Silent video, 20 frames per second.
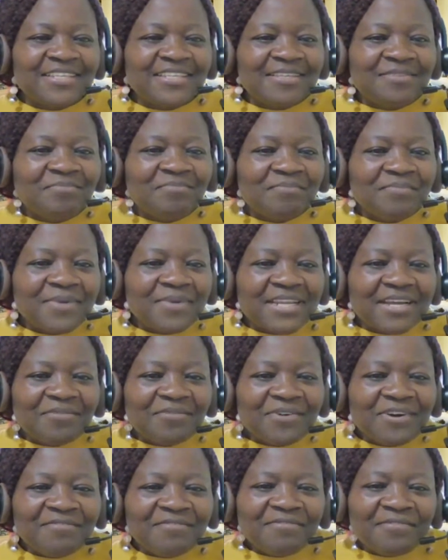Madam
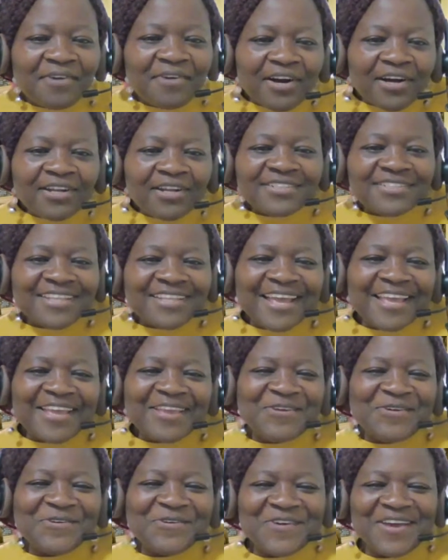Comfort,
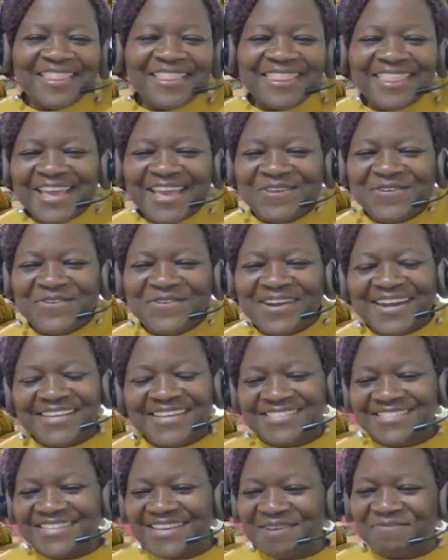thank you. Thank you,
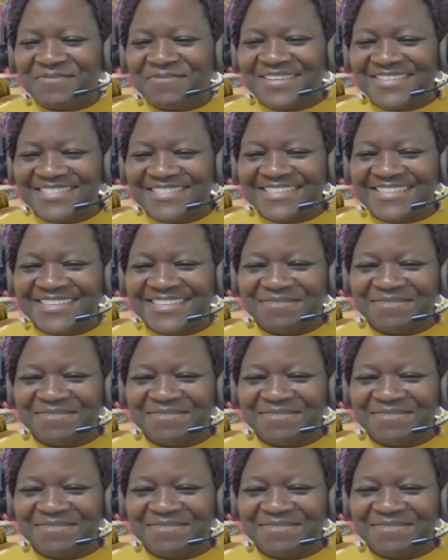guys. I appreciate.